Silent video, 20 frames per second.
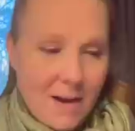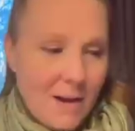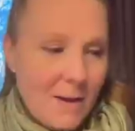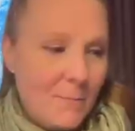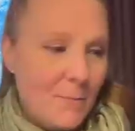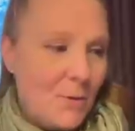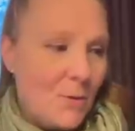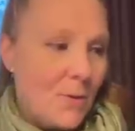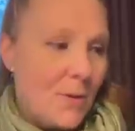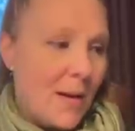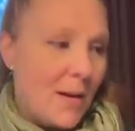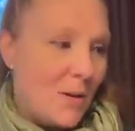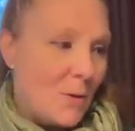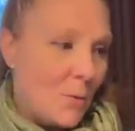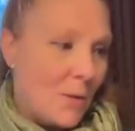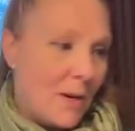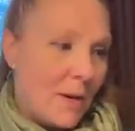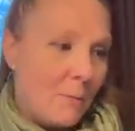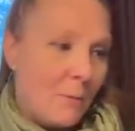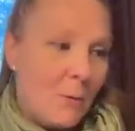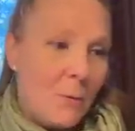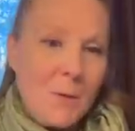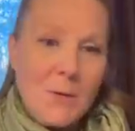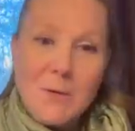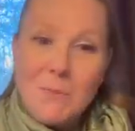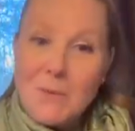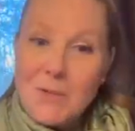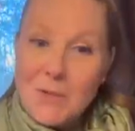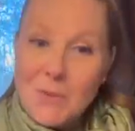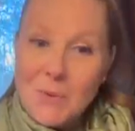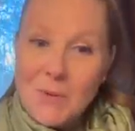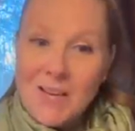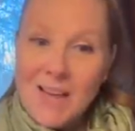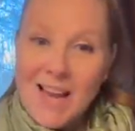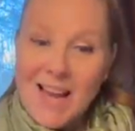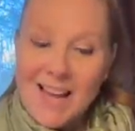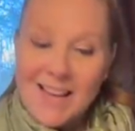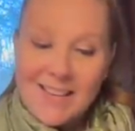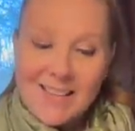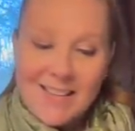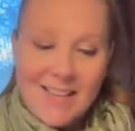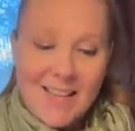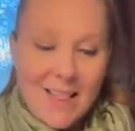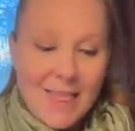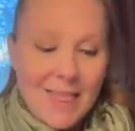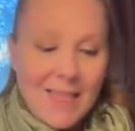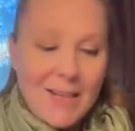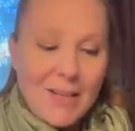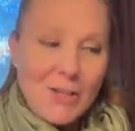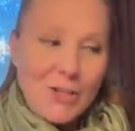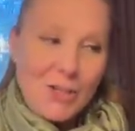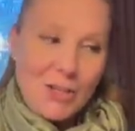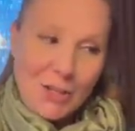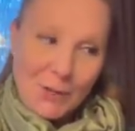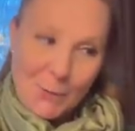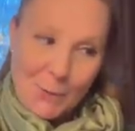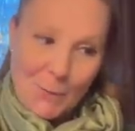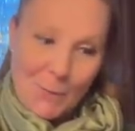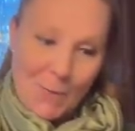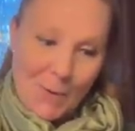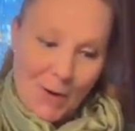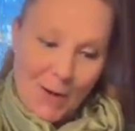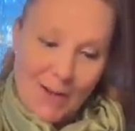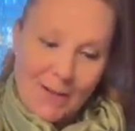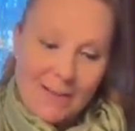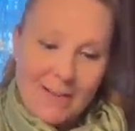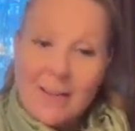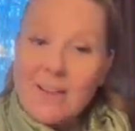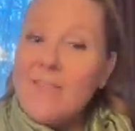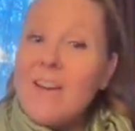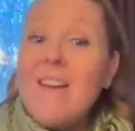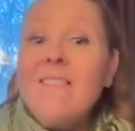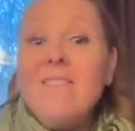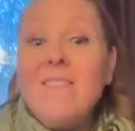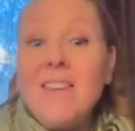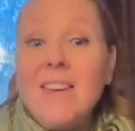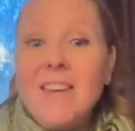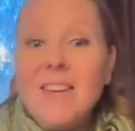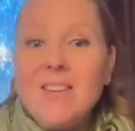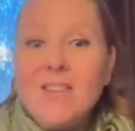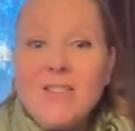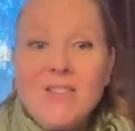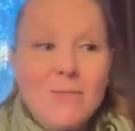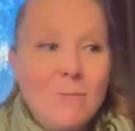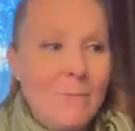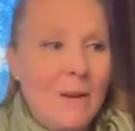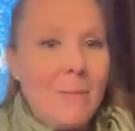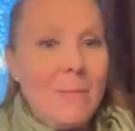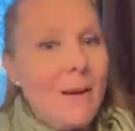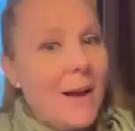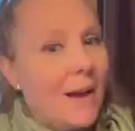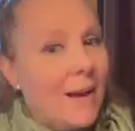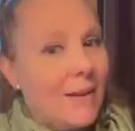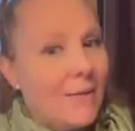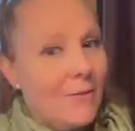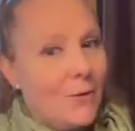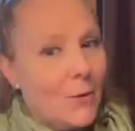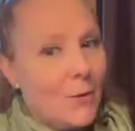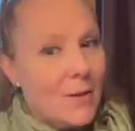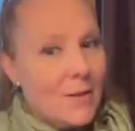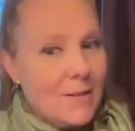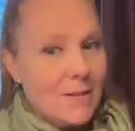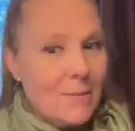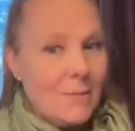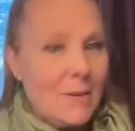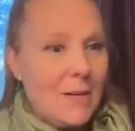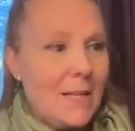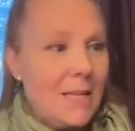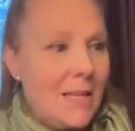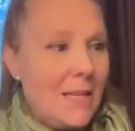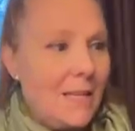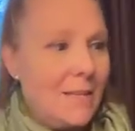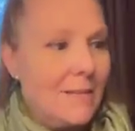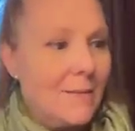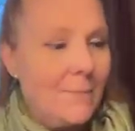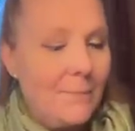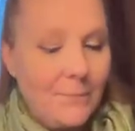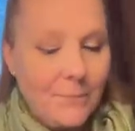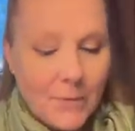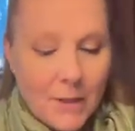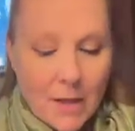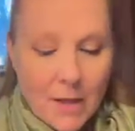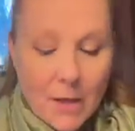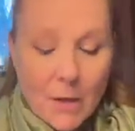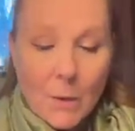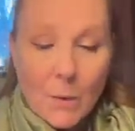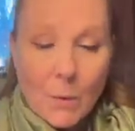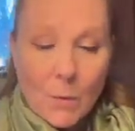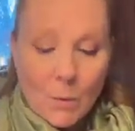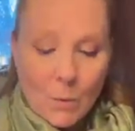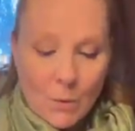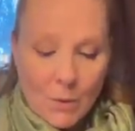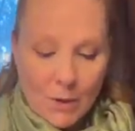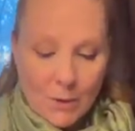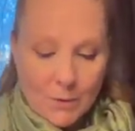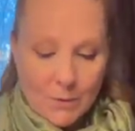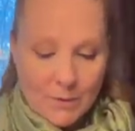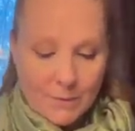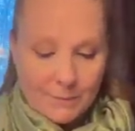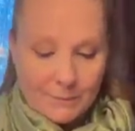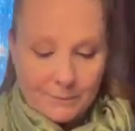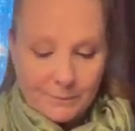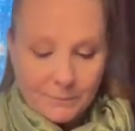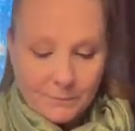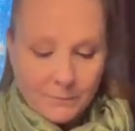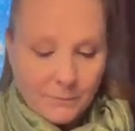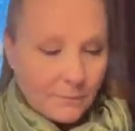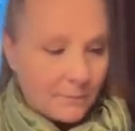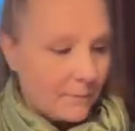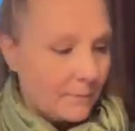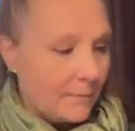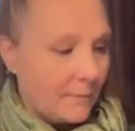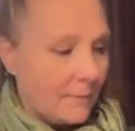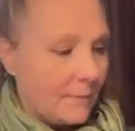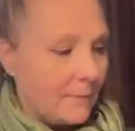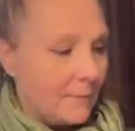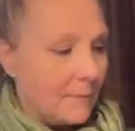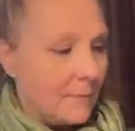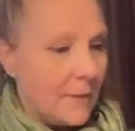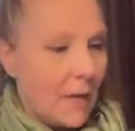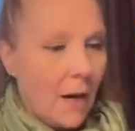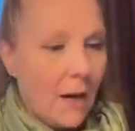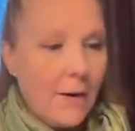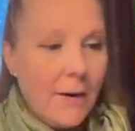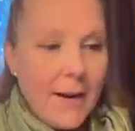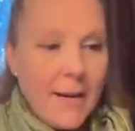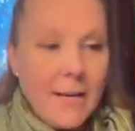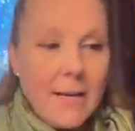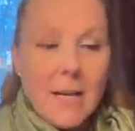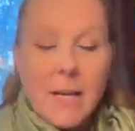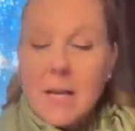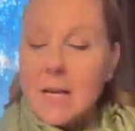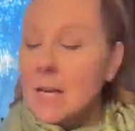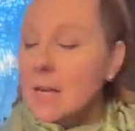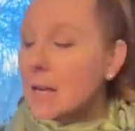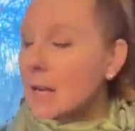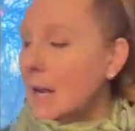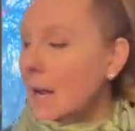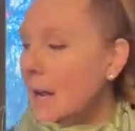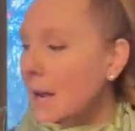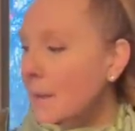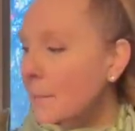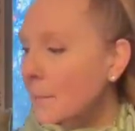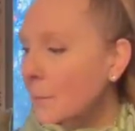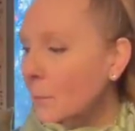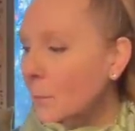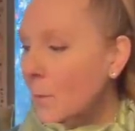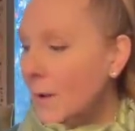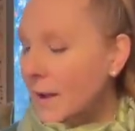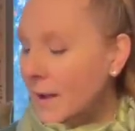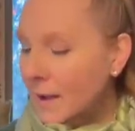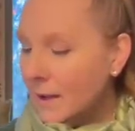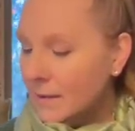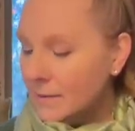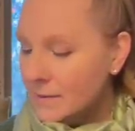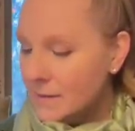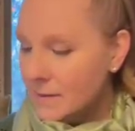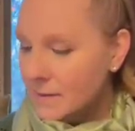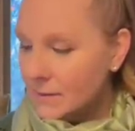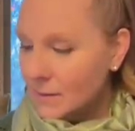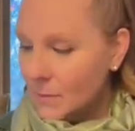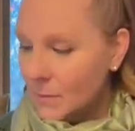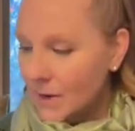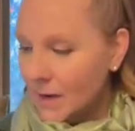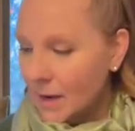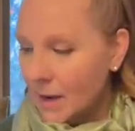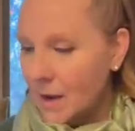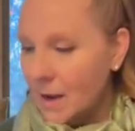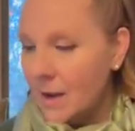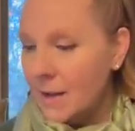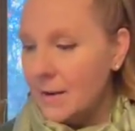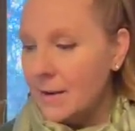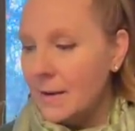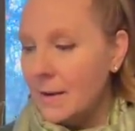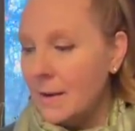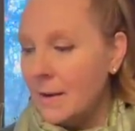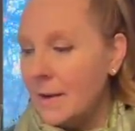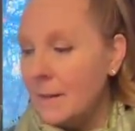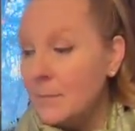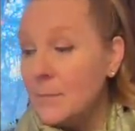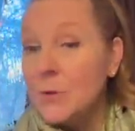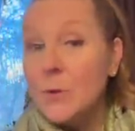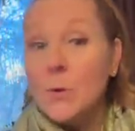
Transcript: So that is what I'm going to be doing at the Jingle Ball. And if I finish, maybe I can focus on one of these. Who knows? All right. What else is going on? So